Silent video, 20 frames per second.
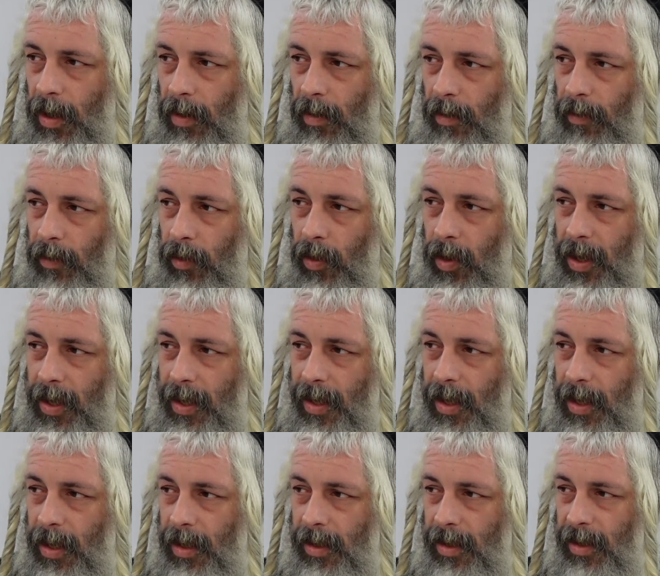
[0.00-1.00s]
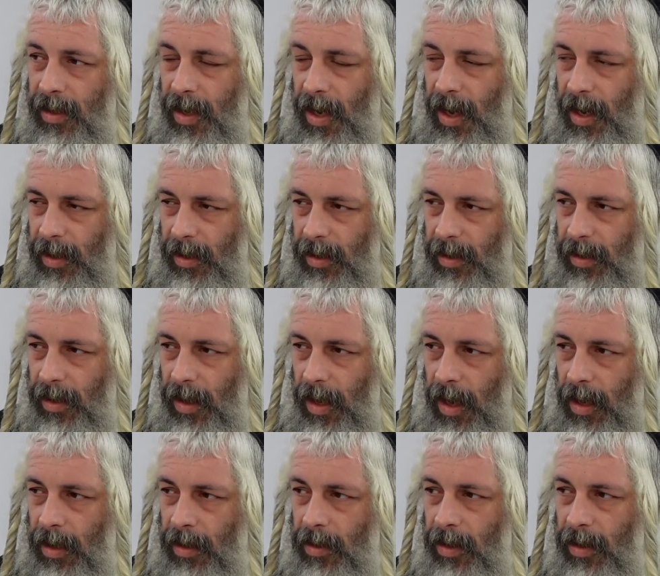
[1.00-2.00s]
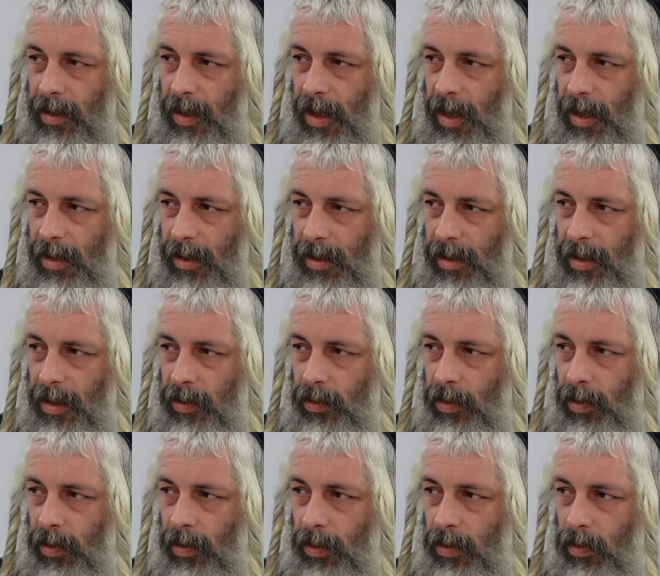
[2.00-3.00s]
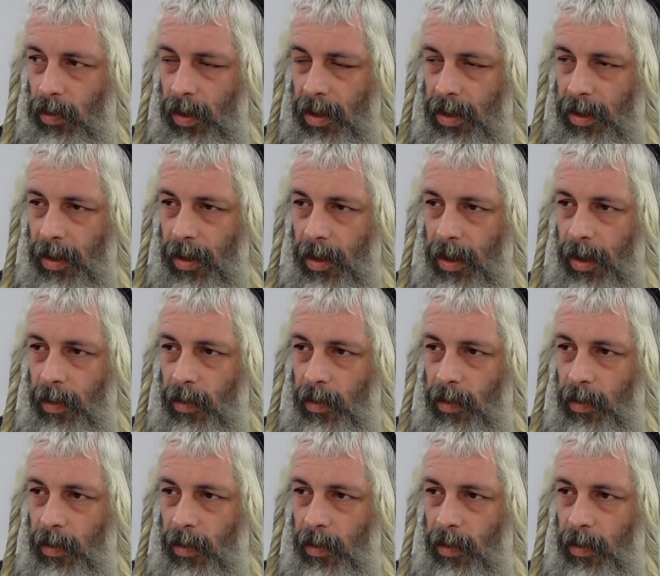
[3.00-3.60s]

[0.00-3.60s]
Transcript: for he is dust, and to dust he will return.